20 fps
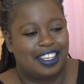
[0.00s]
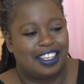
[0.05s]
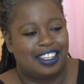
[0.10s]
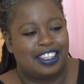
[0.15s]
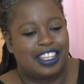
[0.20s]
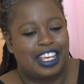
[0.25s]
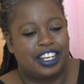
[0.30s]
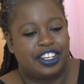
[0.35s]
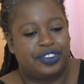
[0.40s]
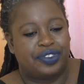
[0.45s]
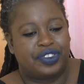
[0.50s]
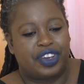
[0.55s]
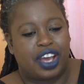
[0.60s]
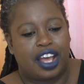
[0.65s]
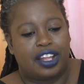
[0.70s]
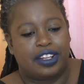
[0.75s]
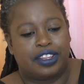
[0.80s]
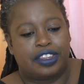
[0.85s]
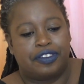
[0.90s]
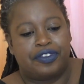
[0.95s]
Then you've
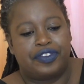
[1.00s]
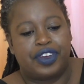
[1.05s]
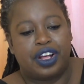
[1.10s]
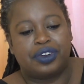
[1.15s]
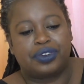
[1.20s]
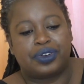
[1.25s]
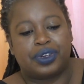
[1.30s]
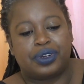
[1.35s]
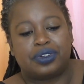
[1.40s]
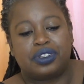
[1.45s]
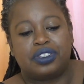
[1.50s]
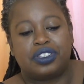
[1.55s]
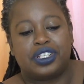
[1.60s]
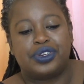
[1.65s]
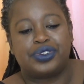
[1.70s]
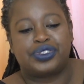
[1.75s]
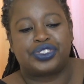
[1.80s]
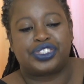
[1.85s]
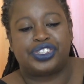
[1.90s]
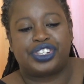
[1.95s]
got the Velcro
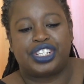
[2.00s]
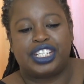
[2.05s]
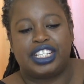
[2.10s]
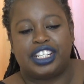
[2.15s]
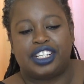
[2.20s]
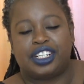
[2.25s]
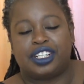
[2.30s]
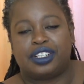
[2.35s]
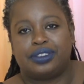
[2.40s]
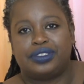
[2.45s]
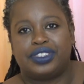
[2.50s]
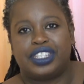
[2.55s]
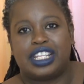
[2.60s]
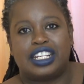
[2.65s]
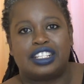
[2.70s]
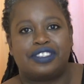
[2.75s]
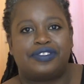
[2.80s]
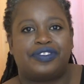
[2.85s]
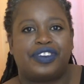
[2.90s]
closure here that is